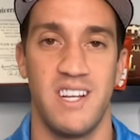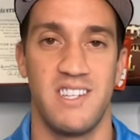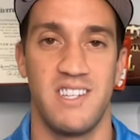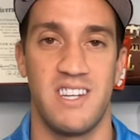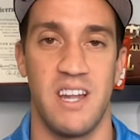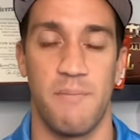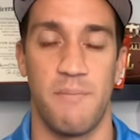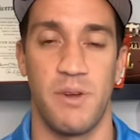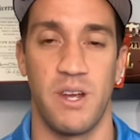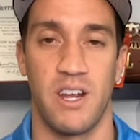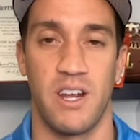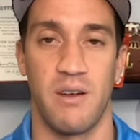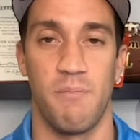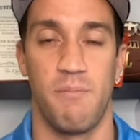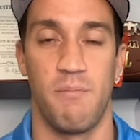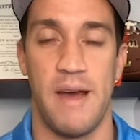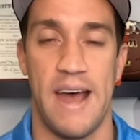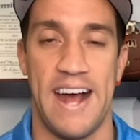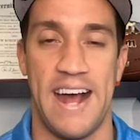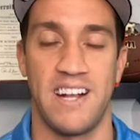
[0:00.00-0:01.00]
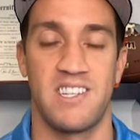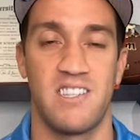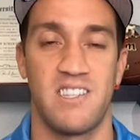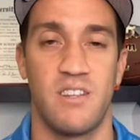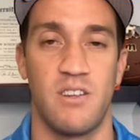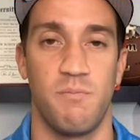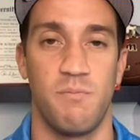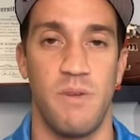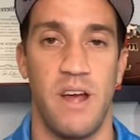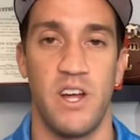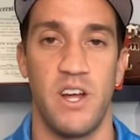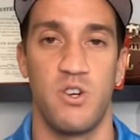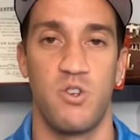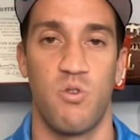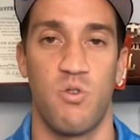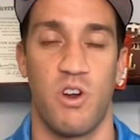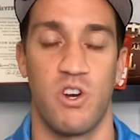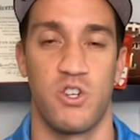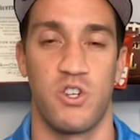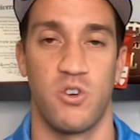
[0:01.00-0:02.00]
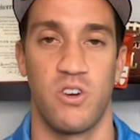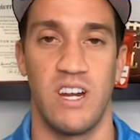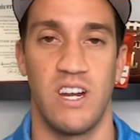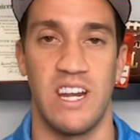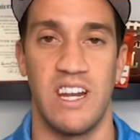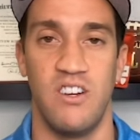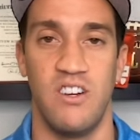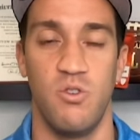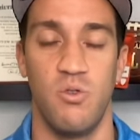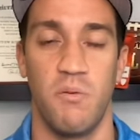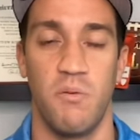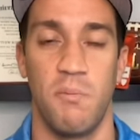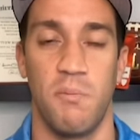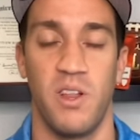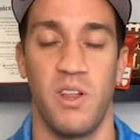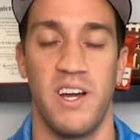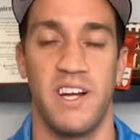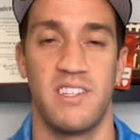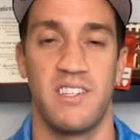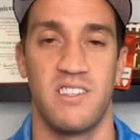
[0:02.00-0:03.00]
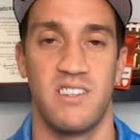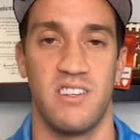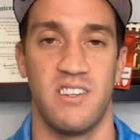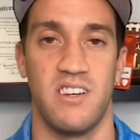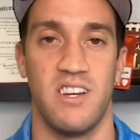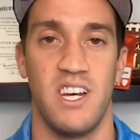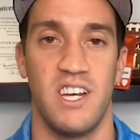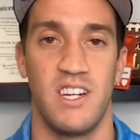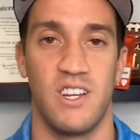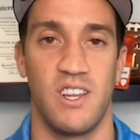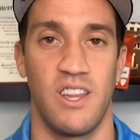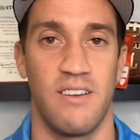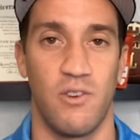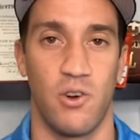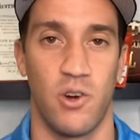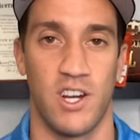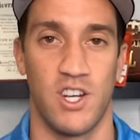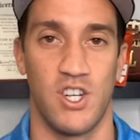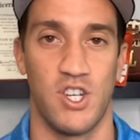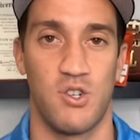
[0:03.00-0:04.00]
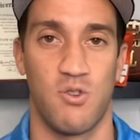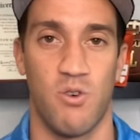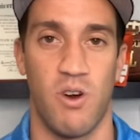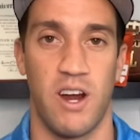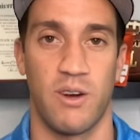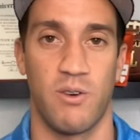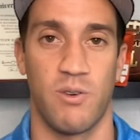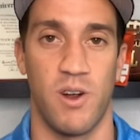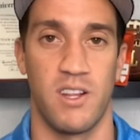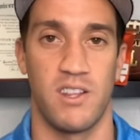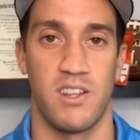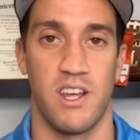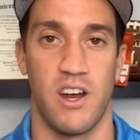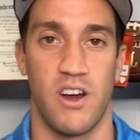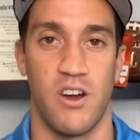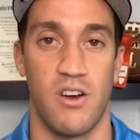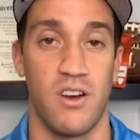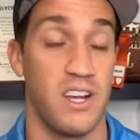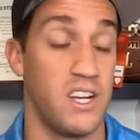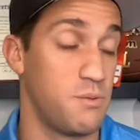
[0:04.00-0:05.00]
stepping past the edge rusher into a blitz and delivering a strike right there.